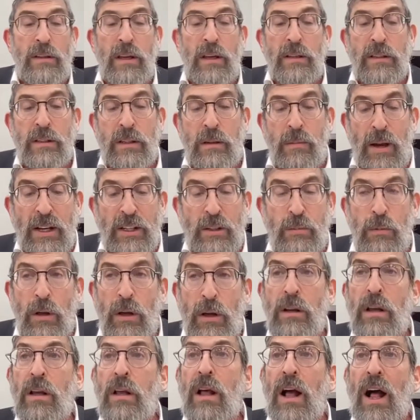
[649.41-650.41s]
Is
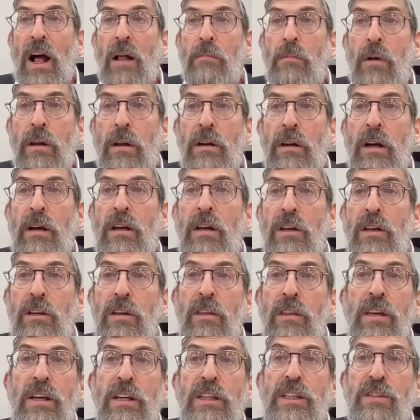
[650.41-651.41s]
Kamashmon. Almona, you
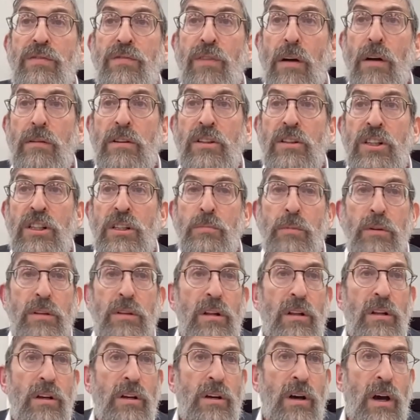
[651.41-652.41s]
think as far as she's
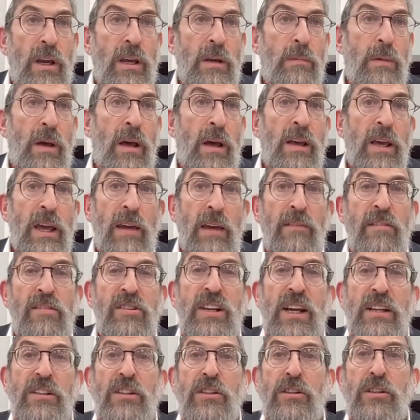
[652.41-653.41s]
mutter the kayim, even if
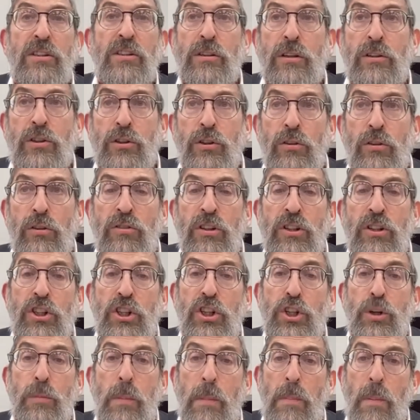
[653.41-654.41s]
she has children,
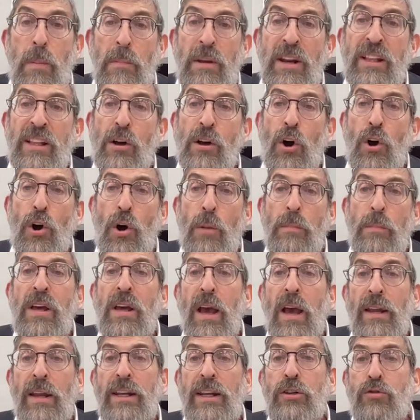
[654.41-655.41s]
she should be permitted to go home.
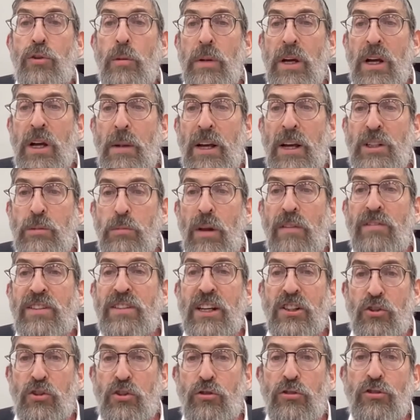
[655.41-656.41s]
And itruma Kamashmon, if
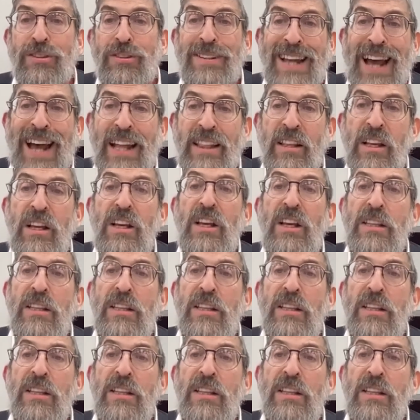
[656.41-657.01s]
she has children, not.